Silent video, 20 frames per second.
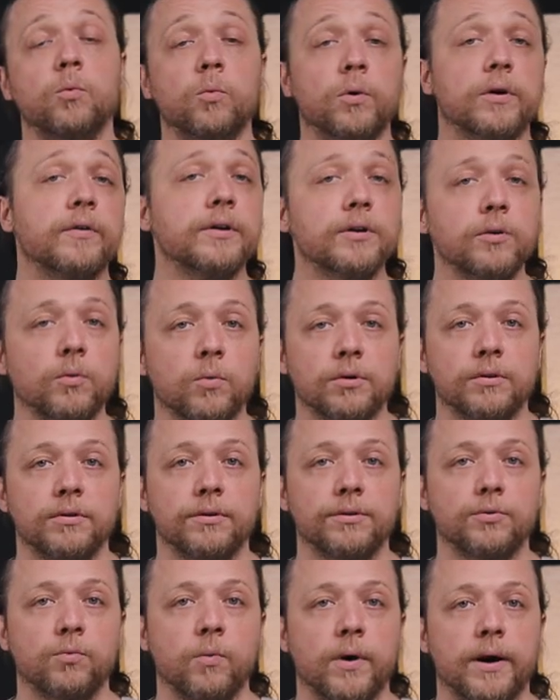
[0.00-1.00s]
We're in a
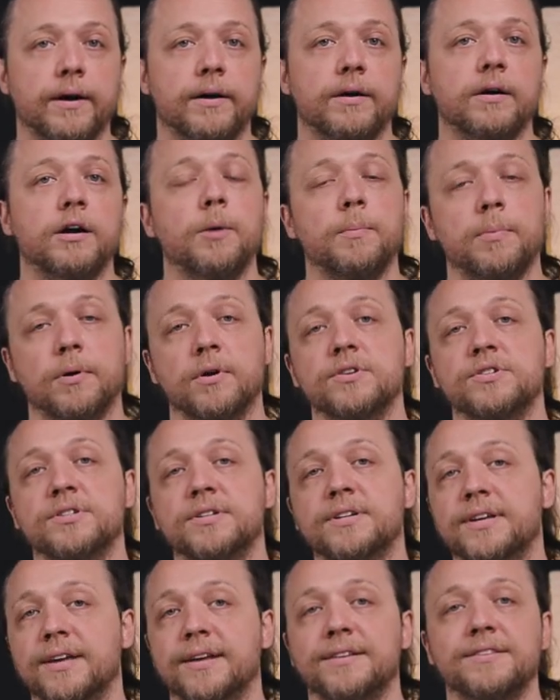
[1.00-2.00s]
world where a
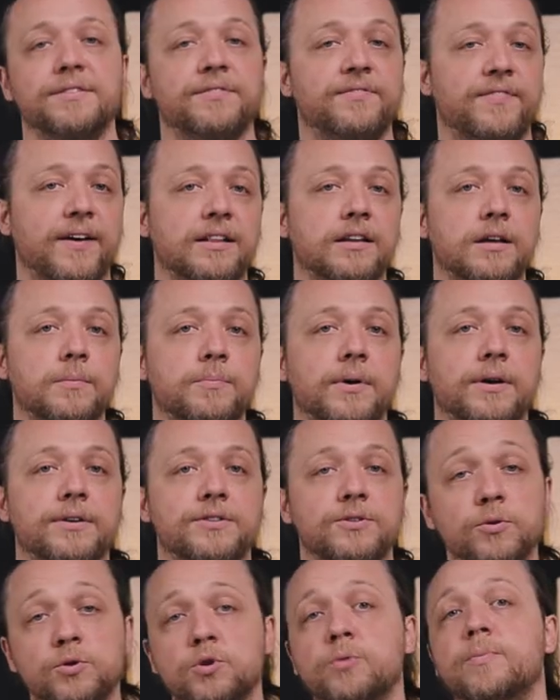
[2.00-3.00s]
person can develop a
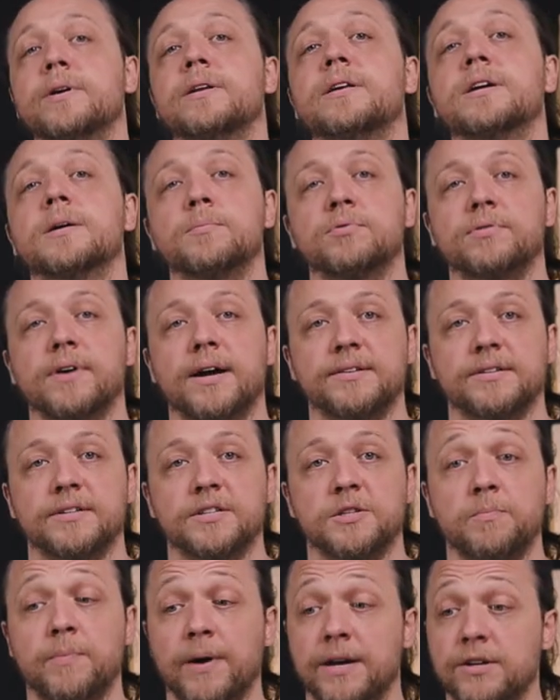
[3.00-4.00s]
social media
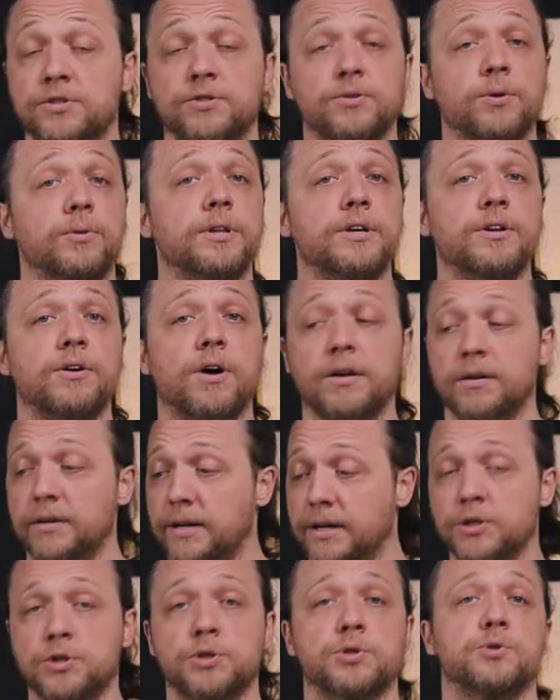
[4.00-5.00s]
presence based solely on
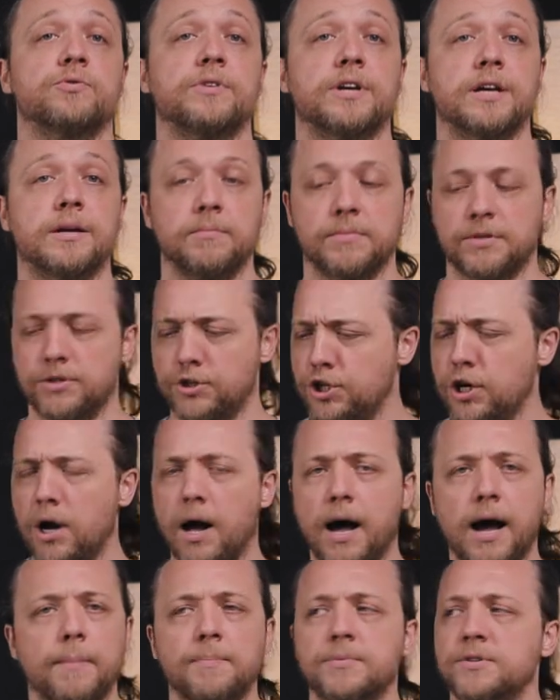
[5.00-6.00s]
extremes,
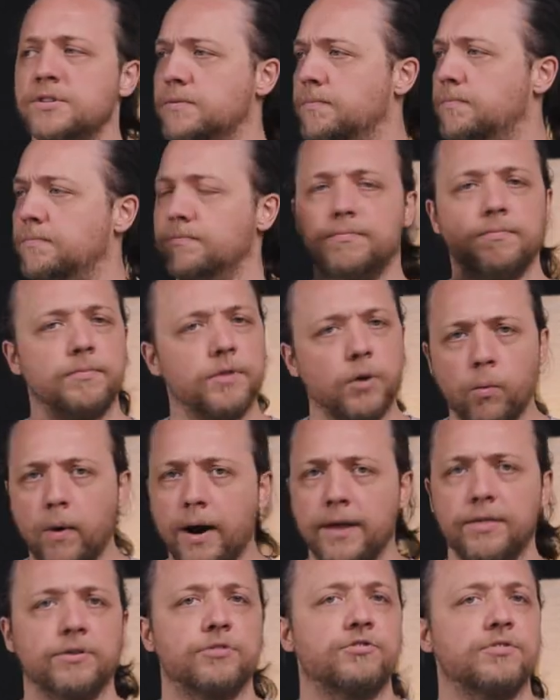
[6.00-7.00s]
chops, the
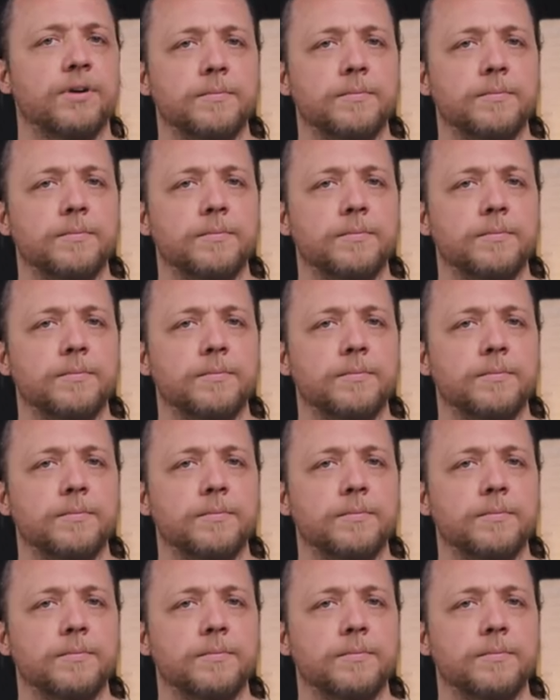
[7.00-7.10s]
way their